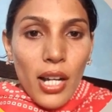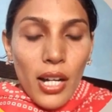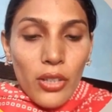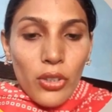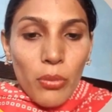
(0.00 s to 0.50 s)

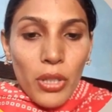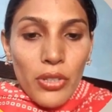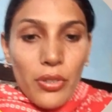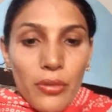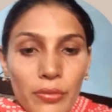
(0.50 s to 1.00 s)

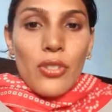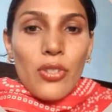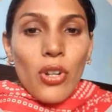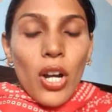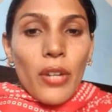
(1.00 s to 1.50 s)
argument.
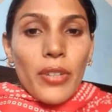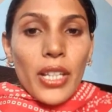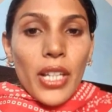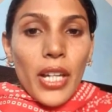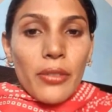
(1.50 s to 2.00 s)
So how
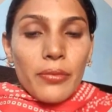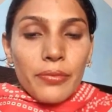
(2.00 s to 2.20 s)
we can